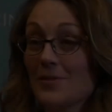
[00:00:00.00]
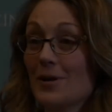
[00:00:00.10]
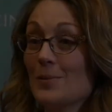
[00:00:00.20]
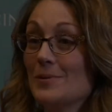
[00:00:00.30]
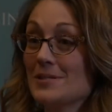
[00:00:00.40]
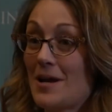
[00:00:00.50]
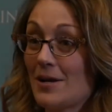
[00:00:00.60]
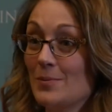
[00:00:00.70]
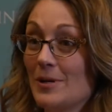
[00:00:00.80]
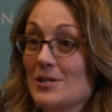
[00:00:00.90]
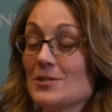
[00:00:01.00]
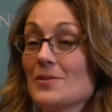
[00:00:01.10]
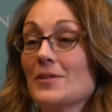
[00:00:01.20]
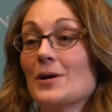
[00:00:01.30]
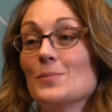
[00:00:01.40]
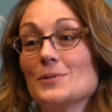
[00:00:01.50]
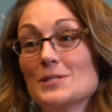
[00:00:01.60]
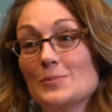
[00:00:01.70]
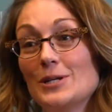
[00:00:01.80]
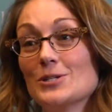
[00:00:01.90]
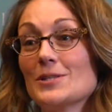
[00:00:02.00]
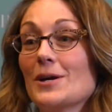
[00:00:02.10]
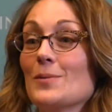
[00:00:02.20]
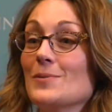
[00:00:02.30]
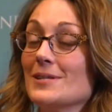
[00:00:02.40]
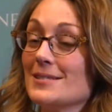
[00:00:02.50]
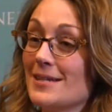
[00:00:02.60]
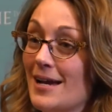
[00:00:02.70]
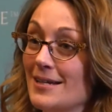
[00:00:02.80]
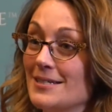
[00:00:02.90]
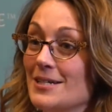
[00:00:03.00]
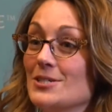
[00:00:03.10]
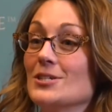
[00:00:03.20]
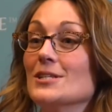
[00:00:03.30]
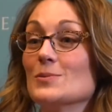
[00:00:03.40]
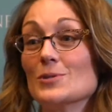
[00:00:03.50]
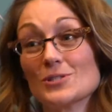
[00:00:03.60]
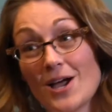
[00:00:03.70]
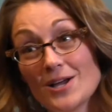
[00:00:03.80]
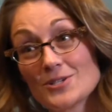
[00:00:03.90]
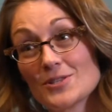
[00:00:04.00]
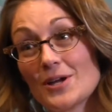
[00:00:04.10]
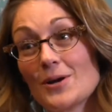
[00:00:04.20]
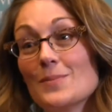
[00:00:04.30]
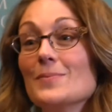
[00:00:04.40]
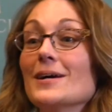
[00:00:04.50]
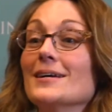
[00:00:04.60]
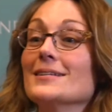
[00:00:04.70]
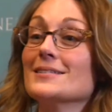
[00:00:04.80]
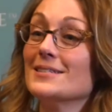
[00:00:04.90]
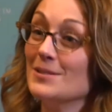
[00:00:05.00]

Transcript: therapists, occupational therapists, speech therapists, dietitians, massage therapists,